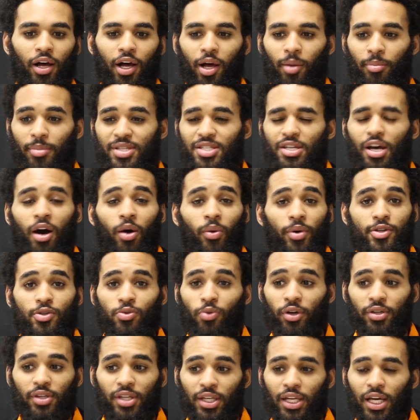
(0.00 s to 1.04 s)
It's always
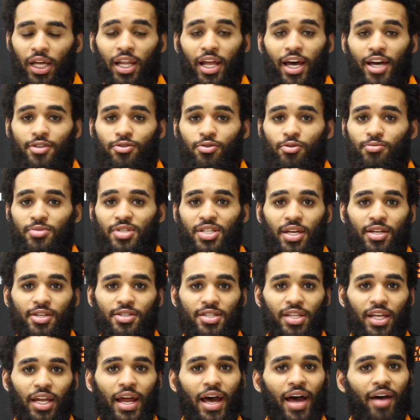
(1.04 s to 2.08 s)
worked in the classroom settings
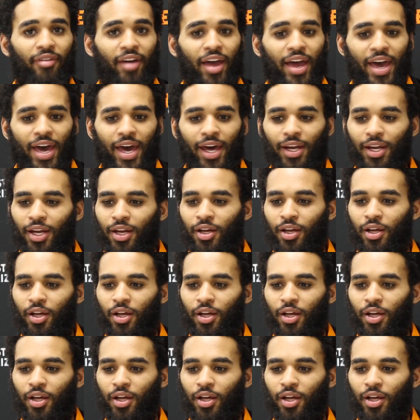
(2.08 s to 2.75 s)
that I've had,